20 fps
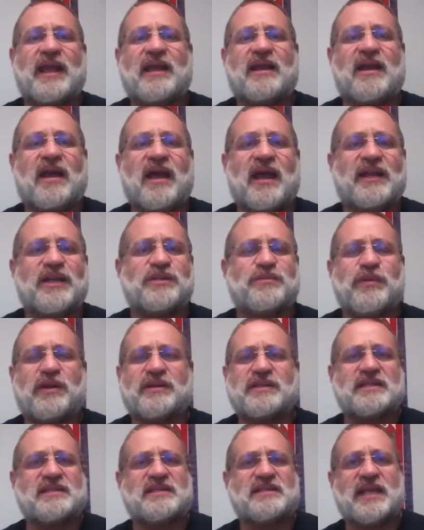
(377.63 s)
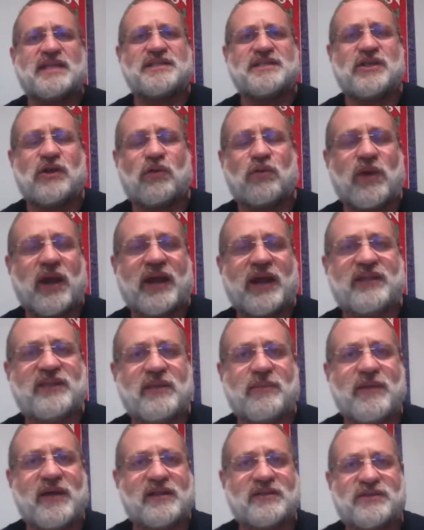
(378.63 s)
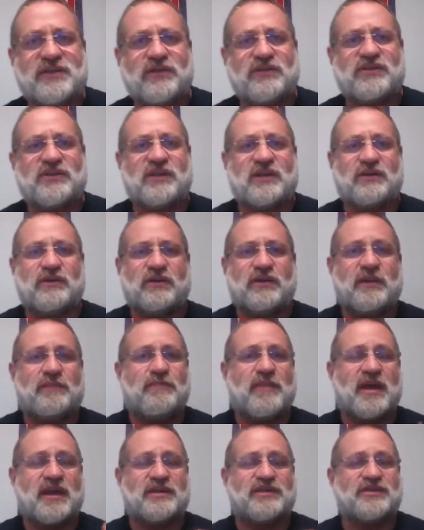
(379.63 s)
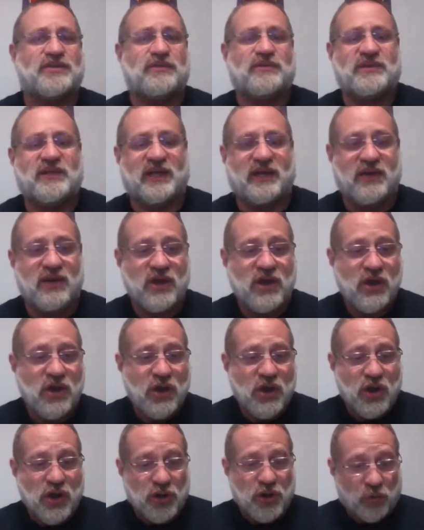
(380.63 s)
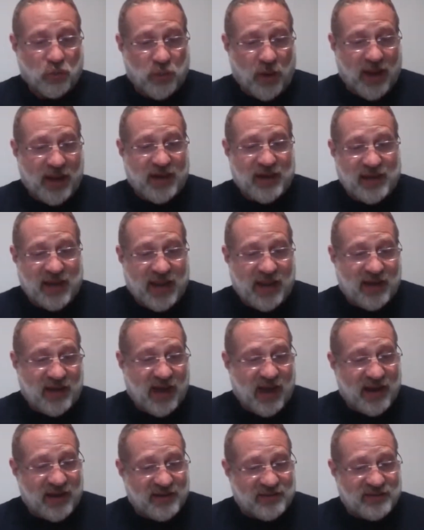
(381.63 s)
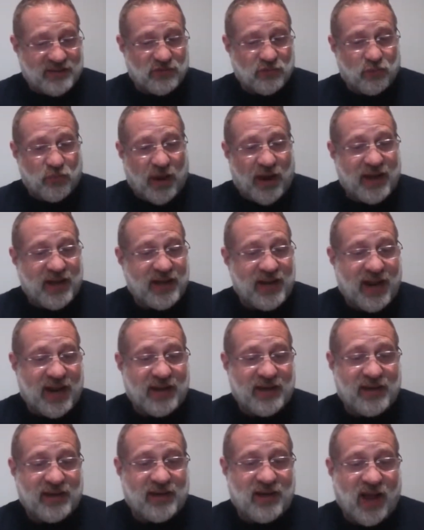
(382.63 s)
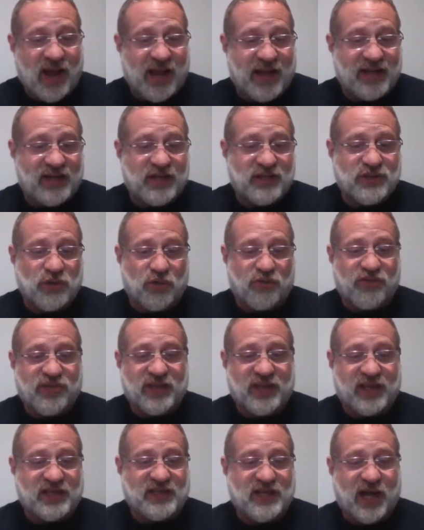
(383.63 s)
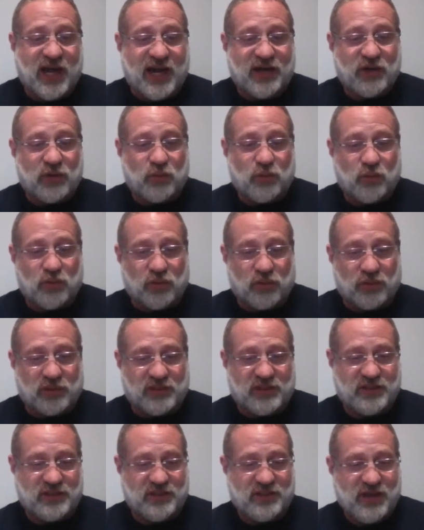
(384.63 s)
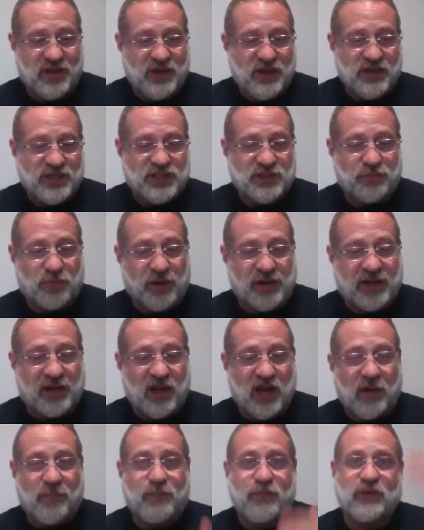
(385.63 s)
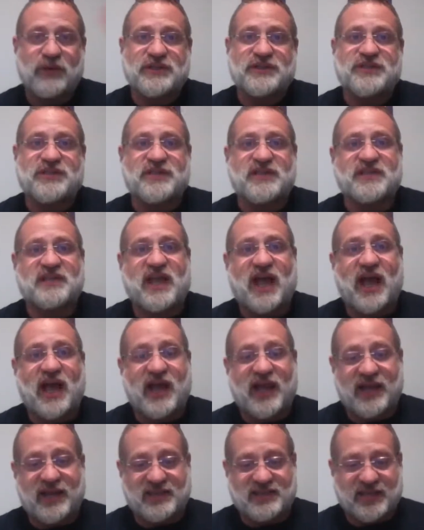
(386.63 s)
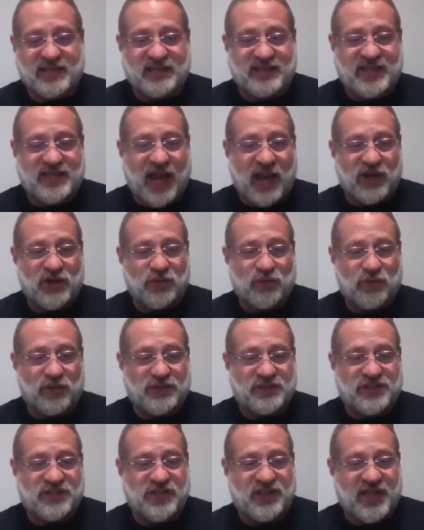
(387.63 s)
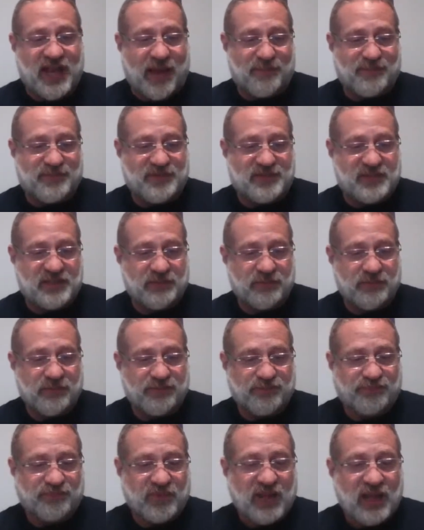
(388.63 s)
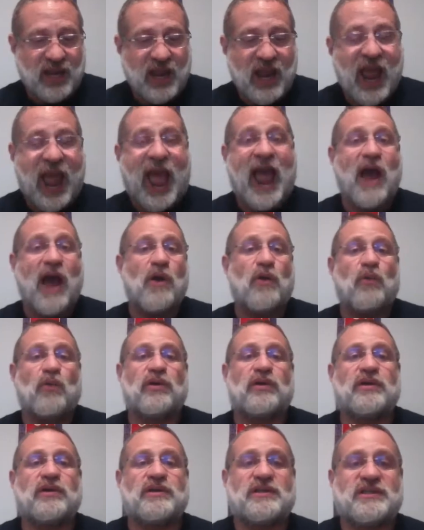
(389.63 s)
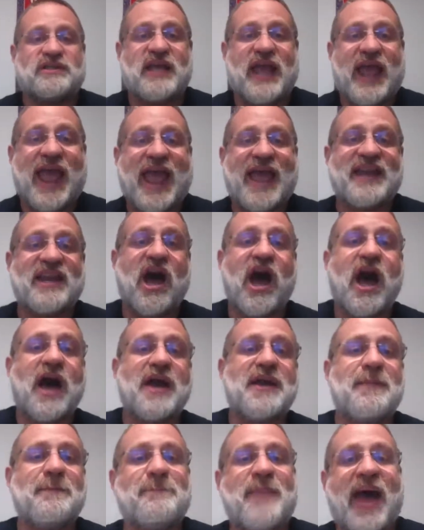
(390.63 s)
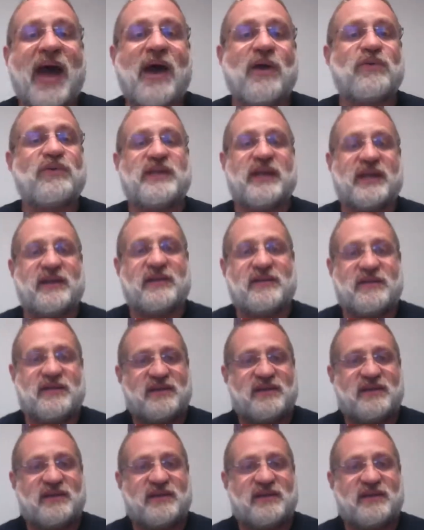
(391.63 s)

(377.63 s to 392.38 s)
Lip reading: kindness, because it says so right in the Metta Sutta. Radiate kindness is radiating kindness over the entire world, spreading upwards to the skies and downwards to the depths, outwards and unbounded.